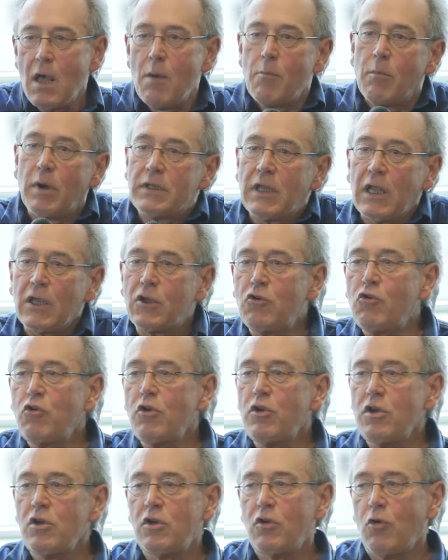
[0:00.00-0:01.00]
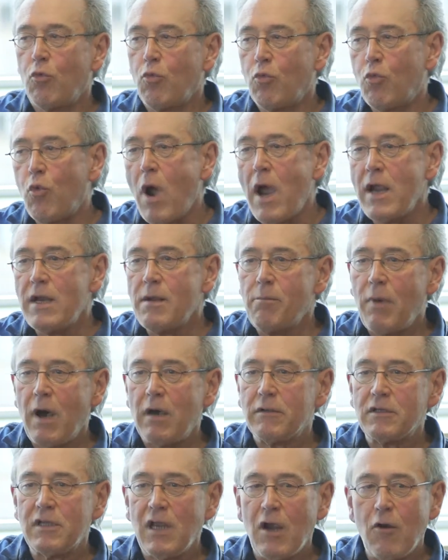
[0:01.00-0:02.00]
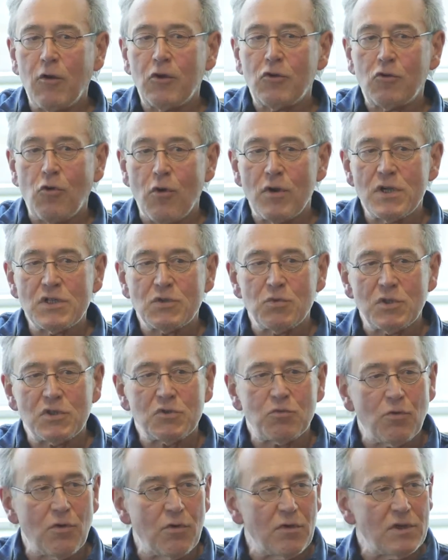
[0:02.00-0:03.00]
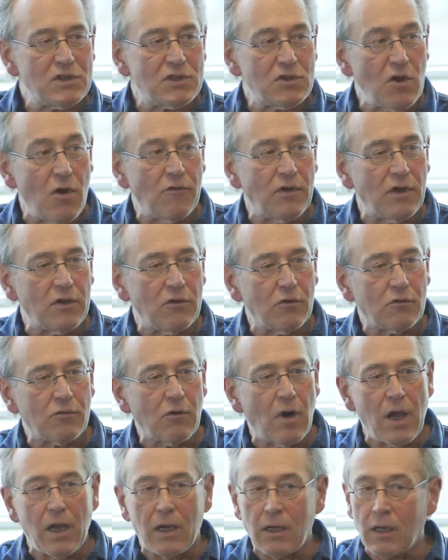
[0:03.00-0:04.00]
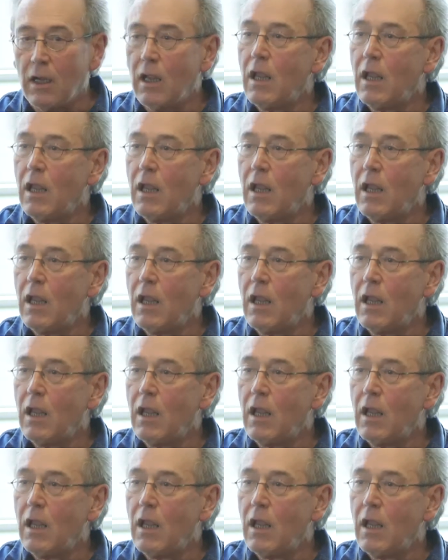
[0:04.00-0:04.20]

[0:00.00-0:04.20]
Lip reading: but they couldn't write about territories which were in Soviet Ukraine.